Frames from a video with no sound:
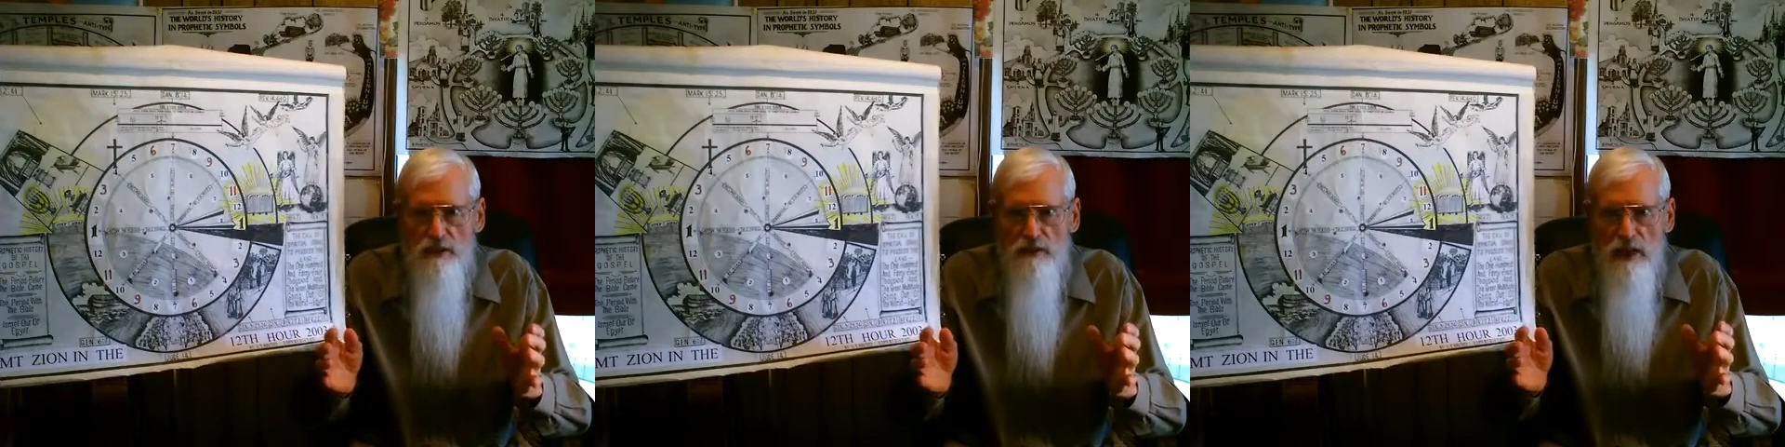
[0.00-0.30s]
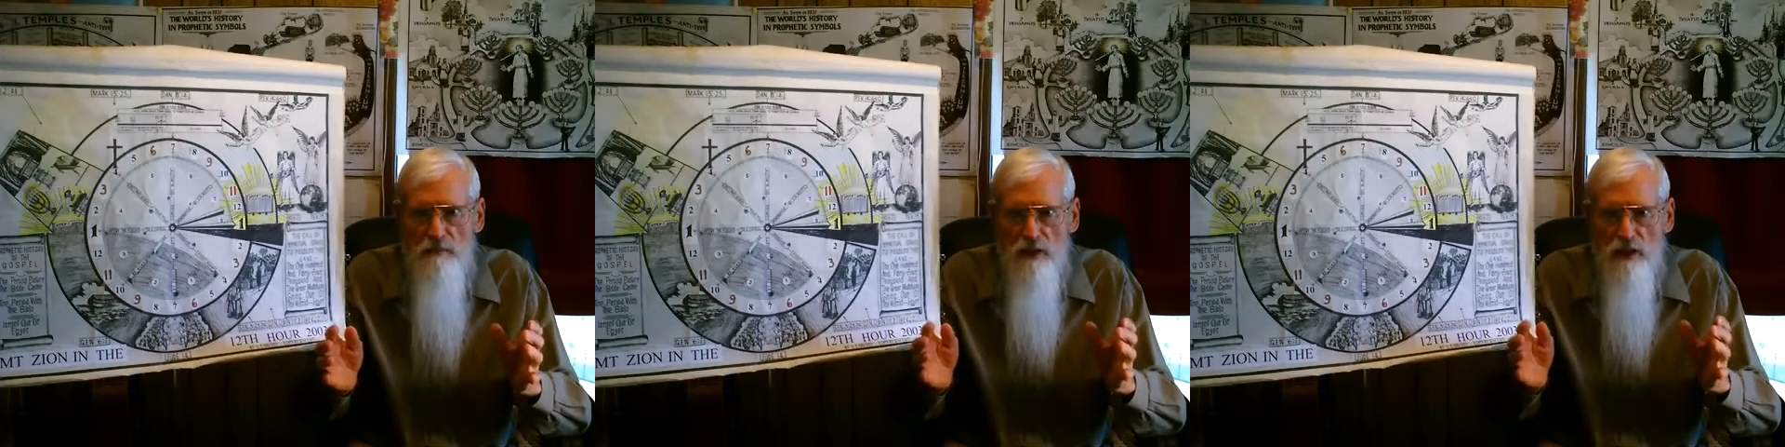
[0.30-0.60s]

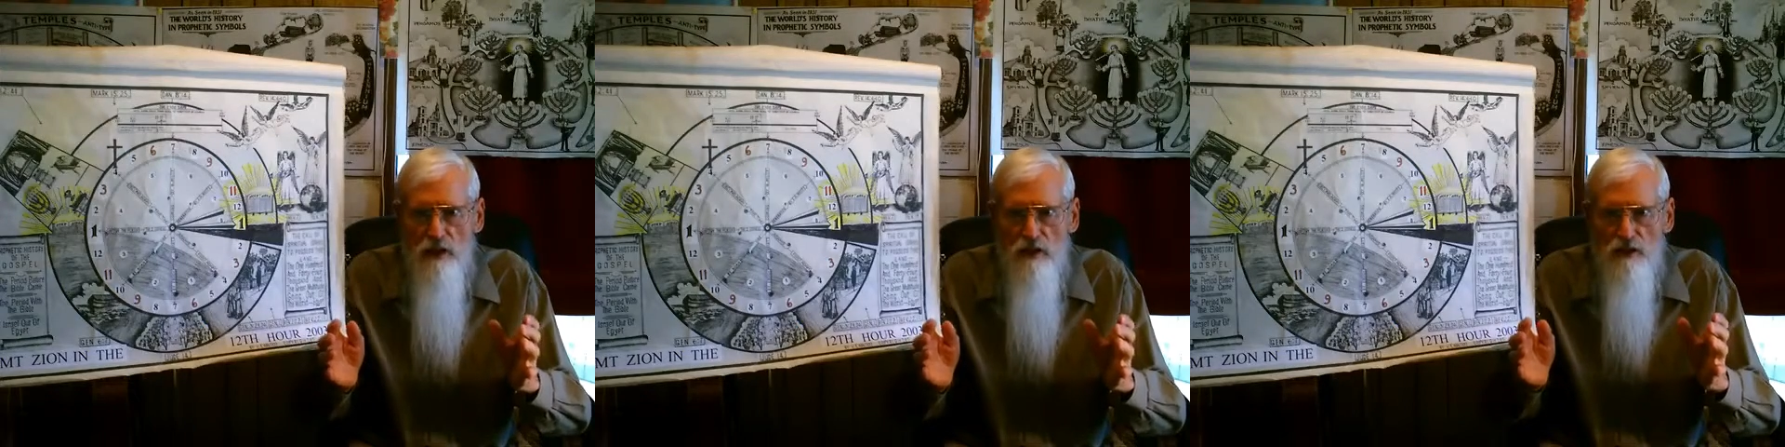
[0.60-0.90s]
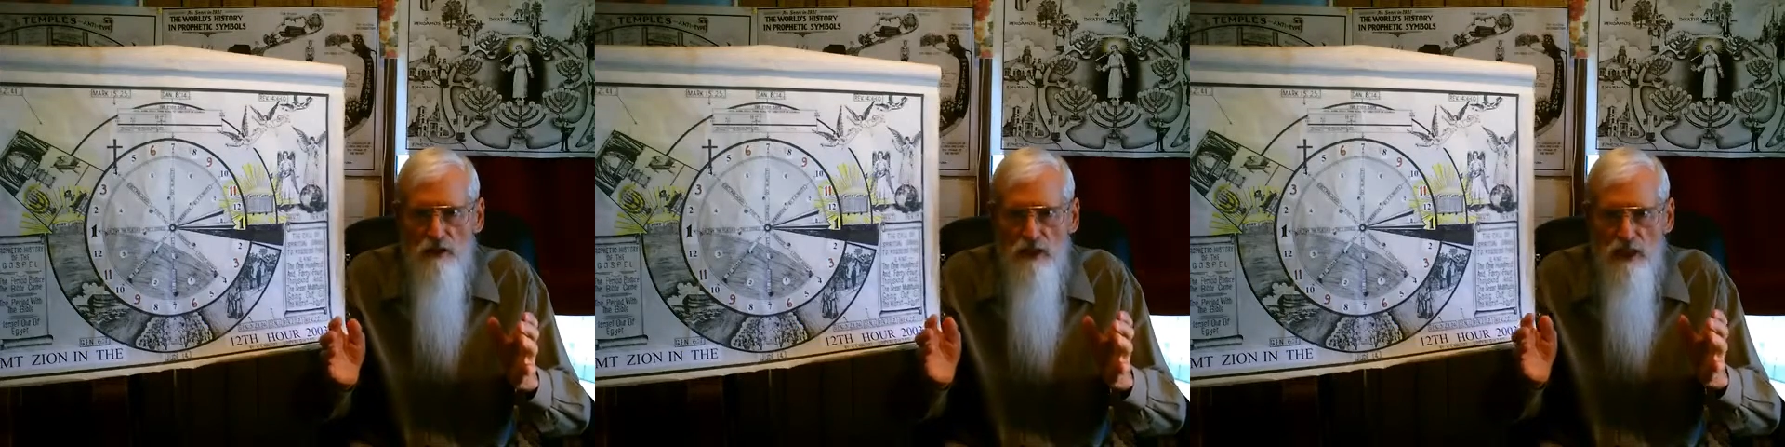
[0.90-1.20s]
that belonged
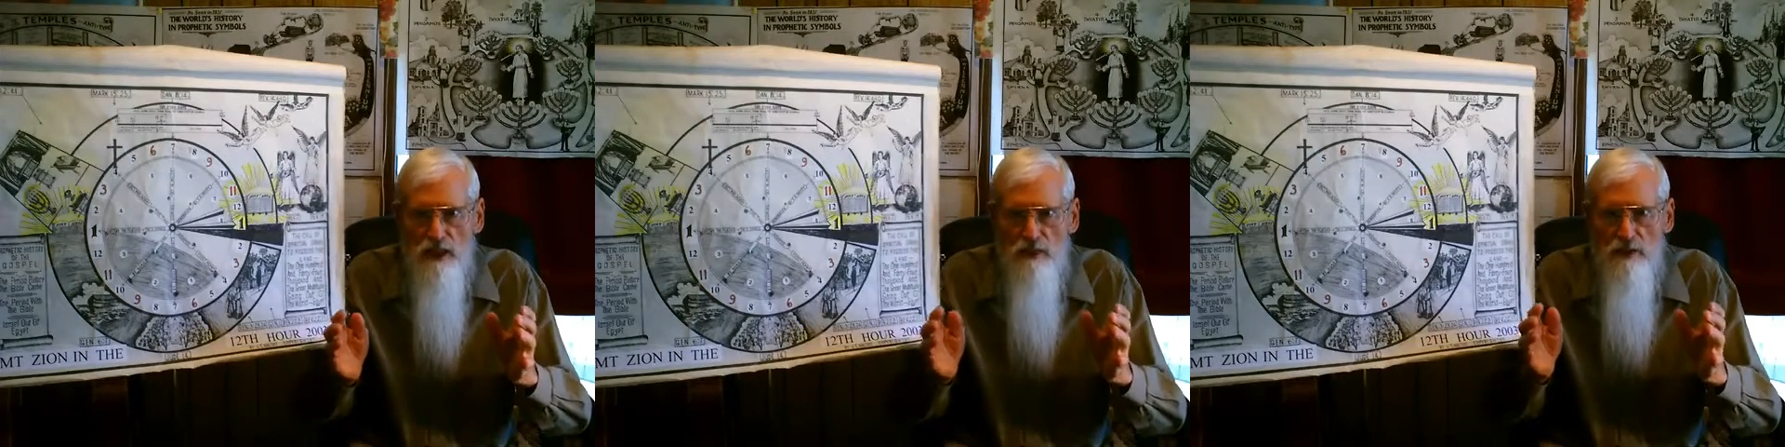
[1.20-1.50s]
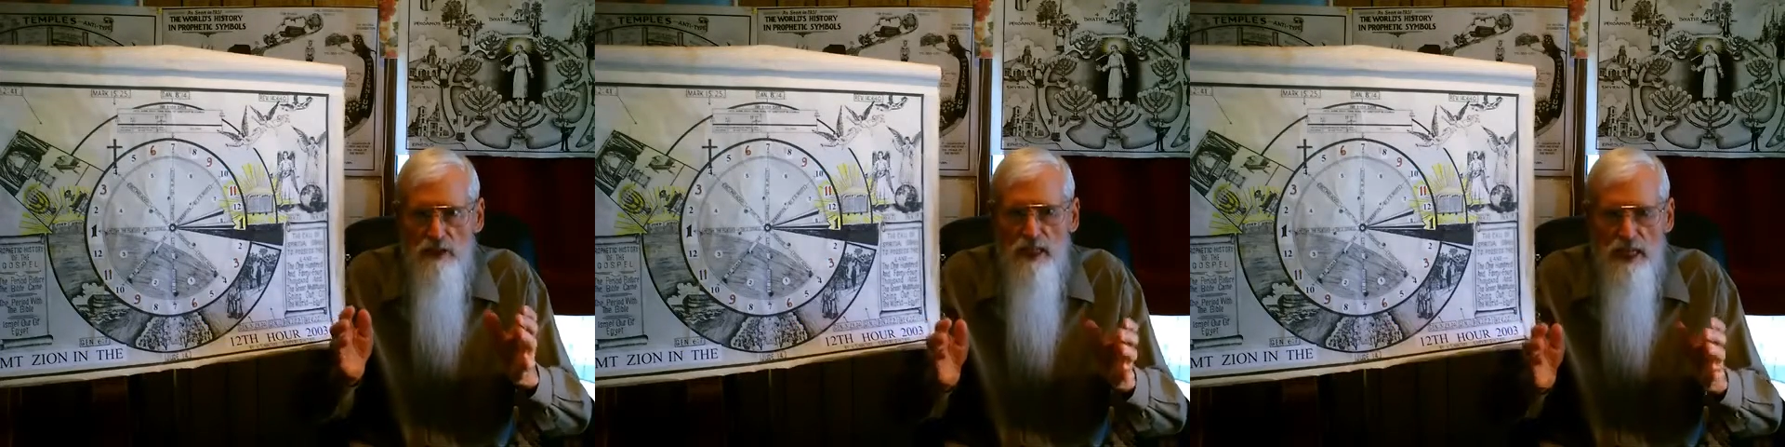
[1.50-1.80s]
to the
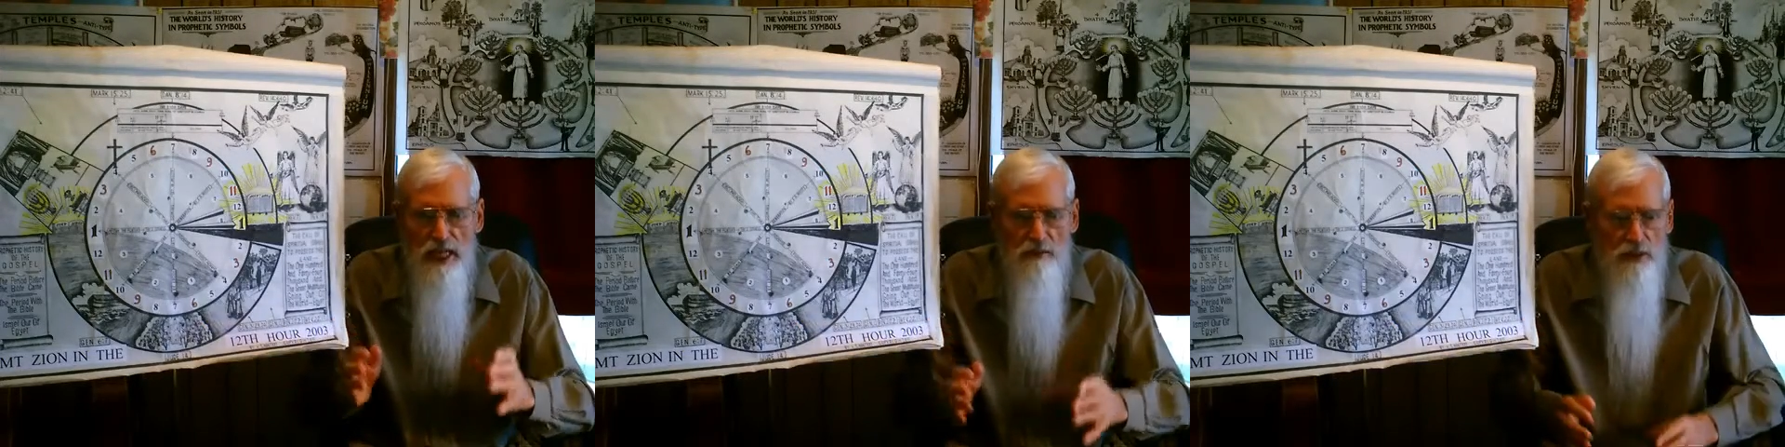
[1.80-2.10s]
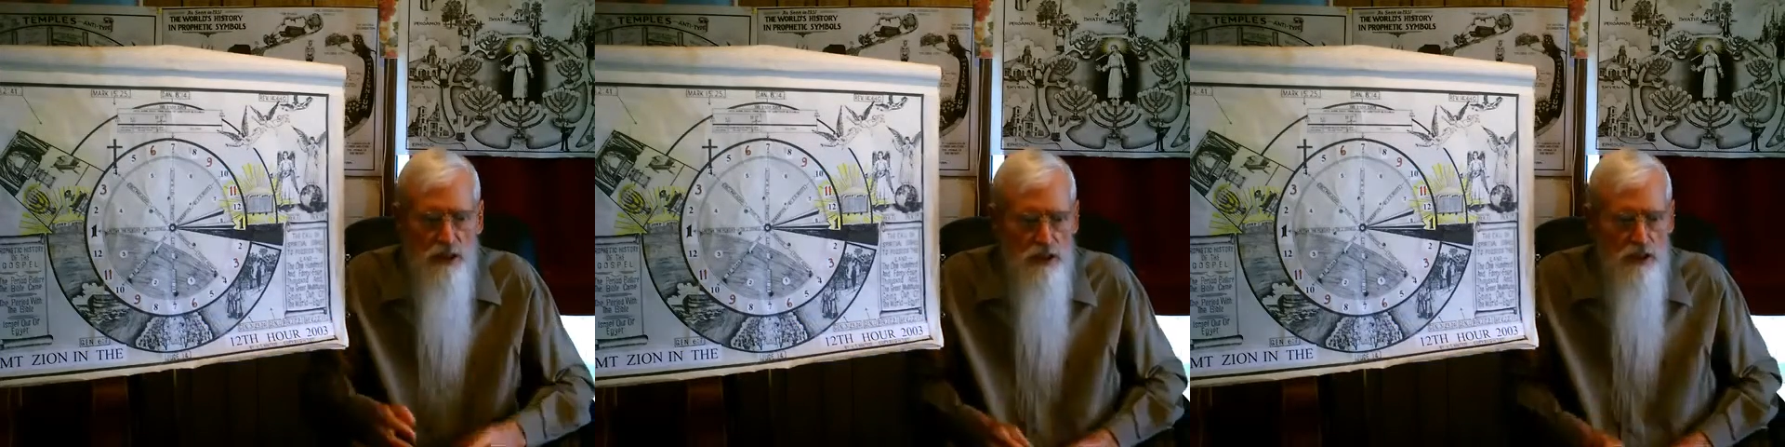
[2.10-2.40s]
Seventh-day Adventist